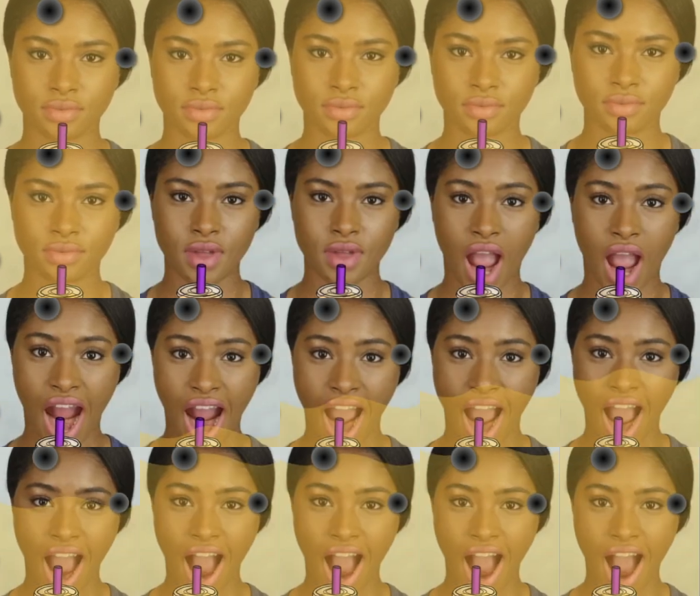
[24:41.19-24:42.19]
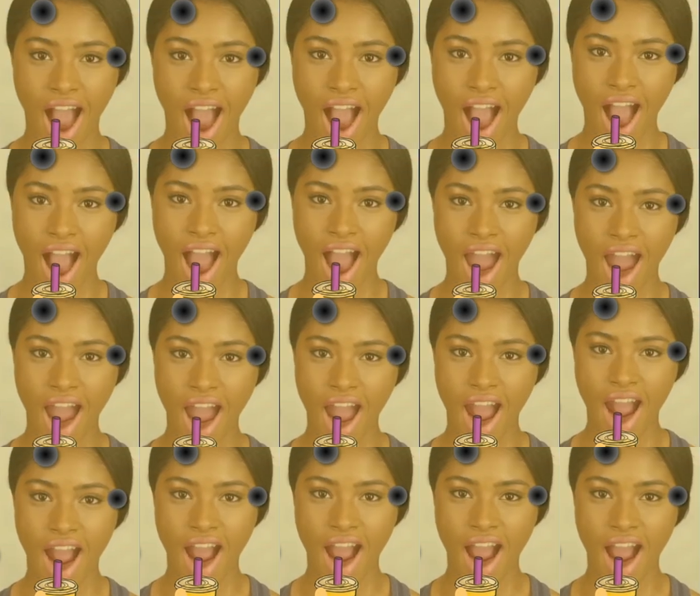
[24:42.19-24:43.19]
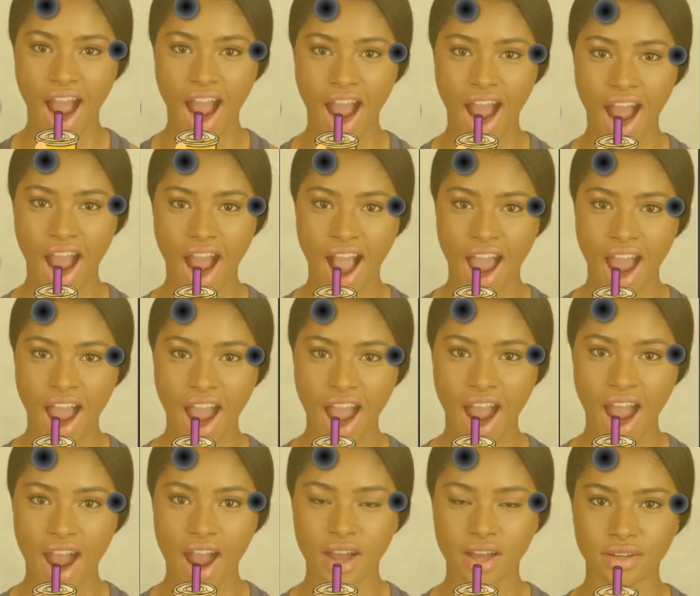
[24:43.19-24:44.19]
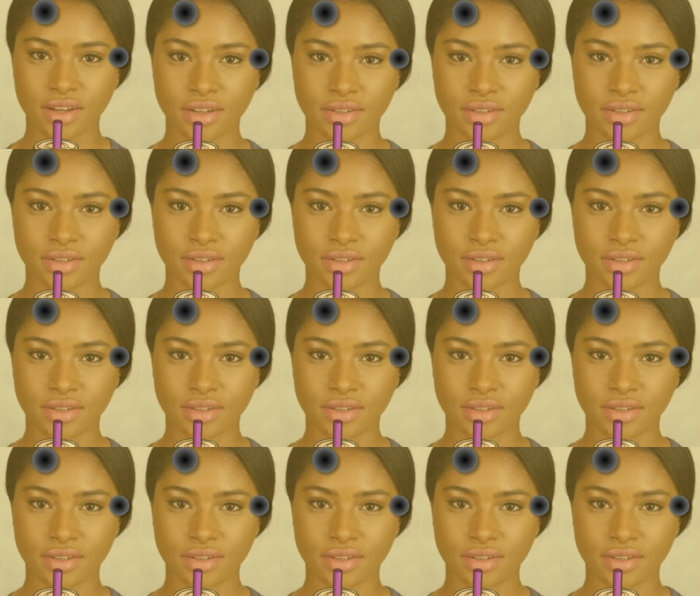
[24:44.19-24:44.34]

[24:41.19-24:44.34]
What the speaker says: So just change your target object